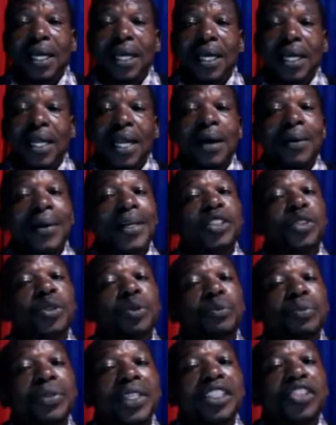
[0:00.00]
and I want to
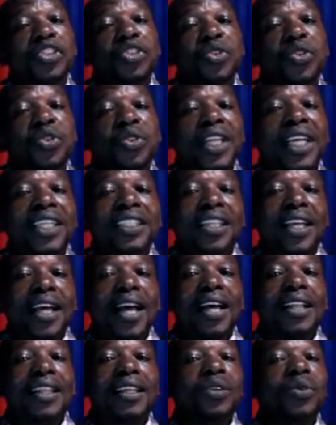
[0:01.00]
bring to you that
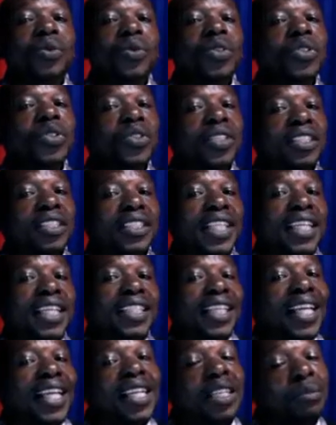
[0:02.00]
the good news is
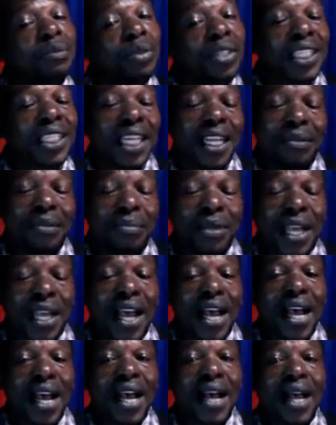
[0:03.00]
that anybody can be
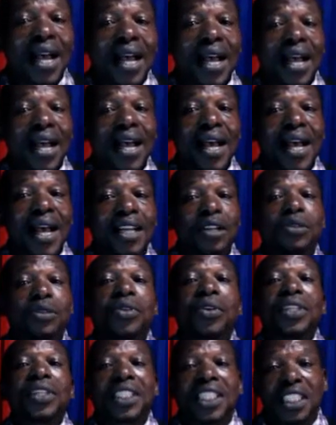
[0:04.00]
an
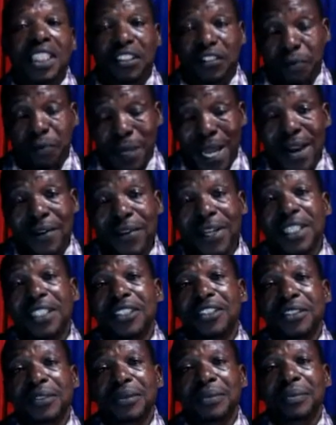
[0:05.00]
authoritative
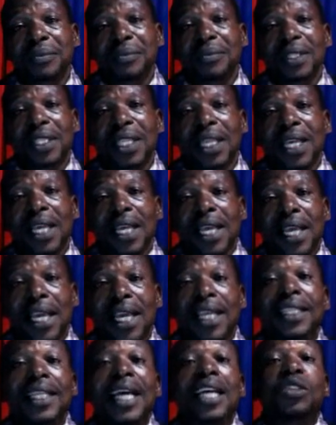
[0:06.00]
parent.
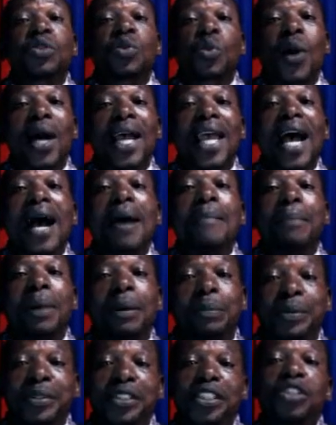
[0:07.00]
And that's why I'm
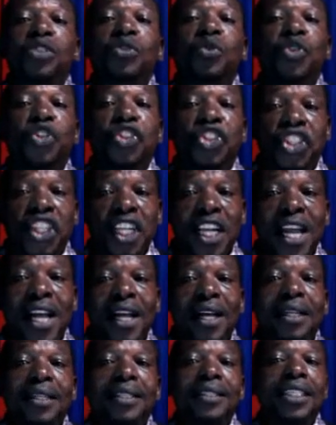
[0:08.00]
purposing to
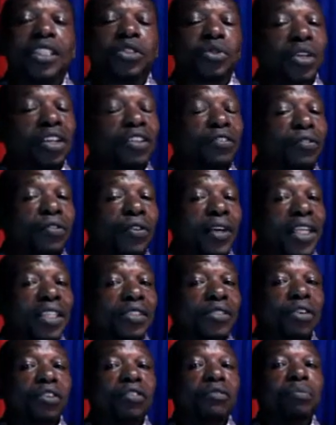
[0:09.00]
share the 12
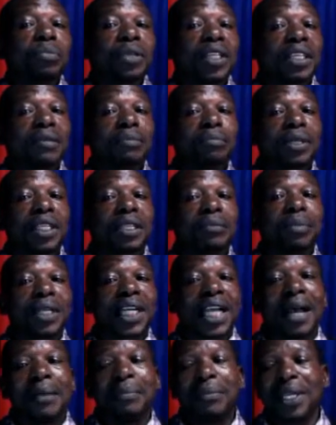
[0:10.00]
ways of
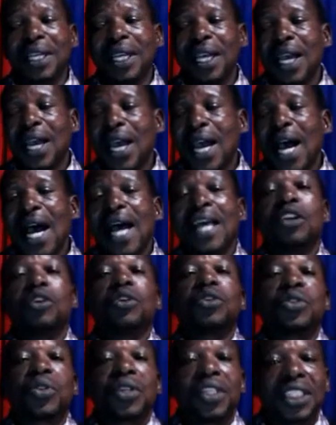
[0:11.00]
becoming an
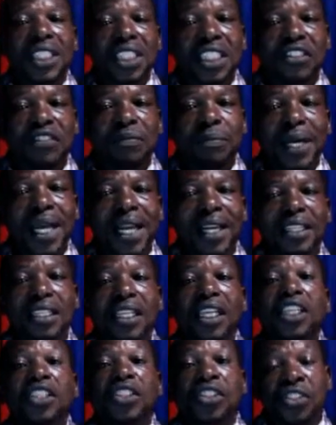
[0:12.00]
authoritative
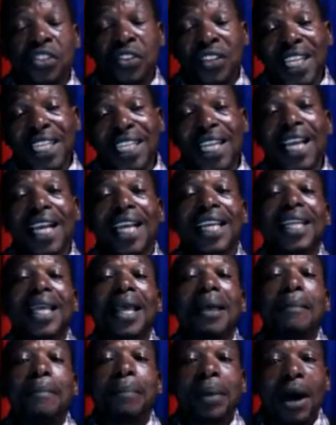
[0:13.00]
parent, so that I can
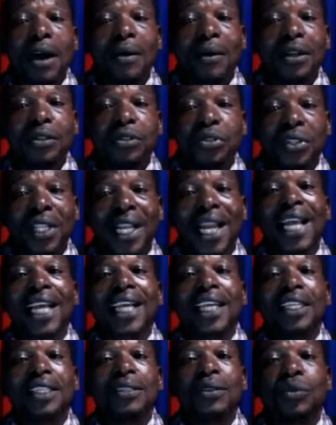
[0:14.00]
empower you, so that I
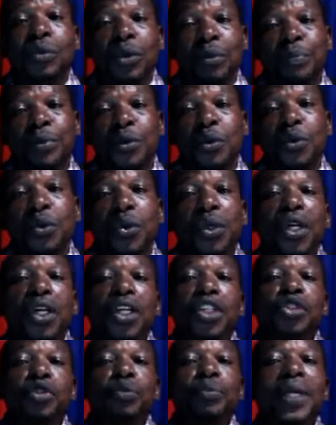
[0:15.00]
can equip you
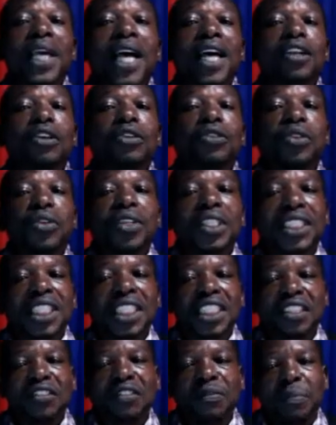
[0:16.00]
to be an
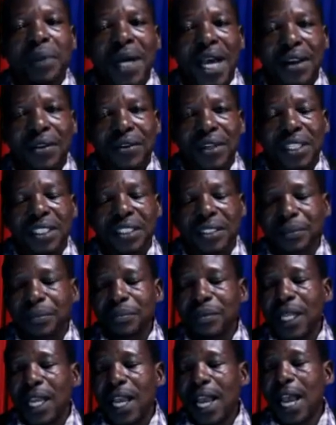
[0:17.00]
authoritative parent.
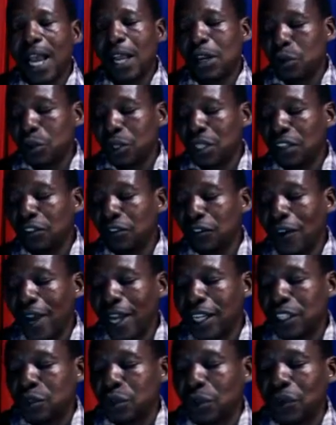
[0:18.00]
Looking
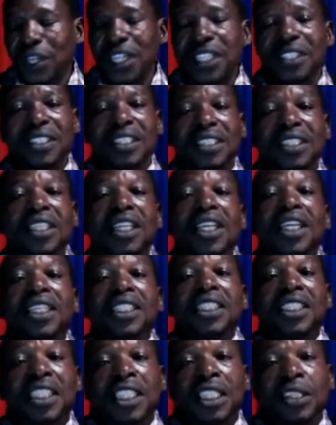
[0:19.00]
forward to raising
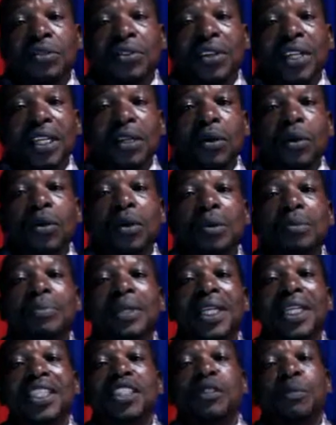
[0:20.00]
children who will
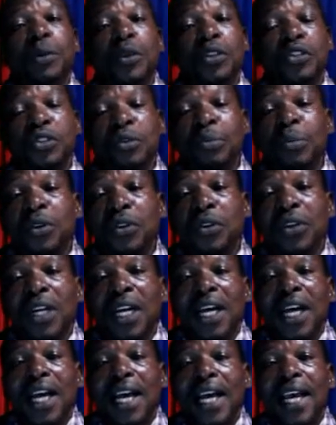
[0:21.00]
be responsible
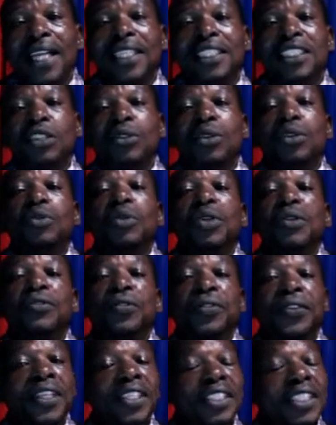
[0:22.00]
and children who will
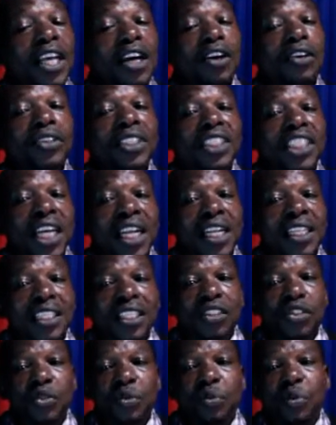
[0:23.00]
face their own
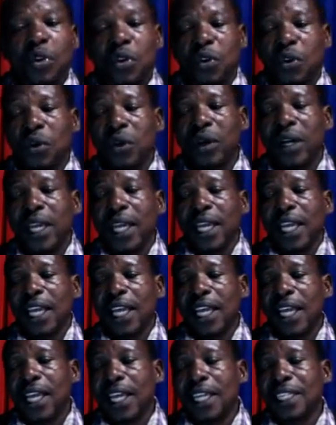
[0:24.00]
challenges tomorrow
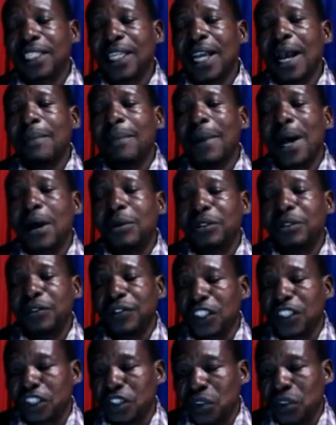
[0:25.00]
and come out
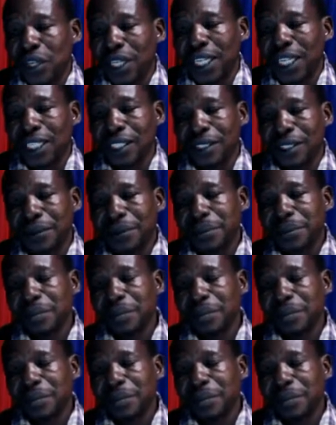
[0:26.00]
victorious.